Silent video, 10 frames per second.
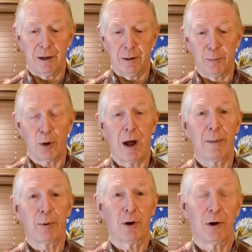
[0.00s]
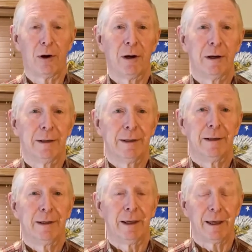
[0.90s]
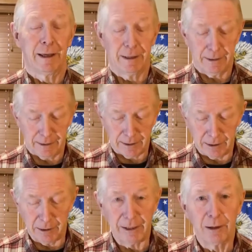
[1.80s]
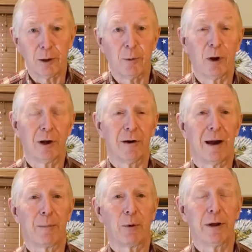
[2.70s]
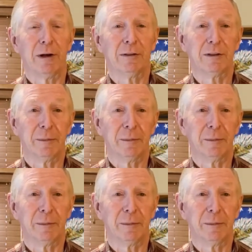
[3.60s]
proper and legal boiler operators in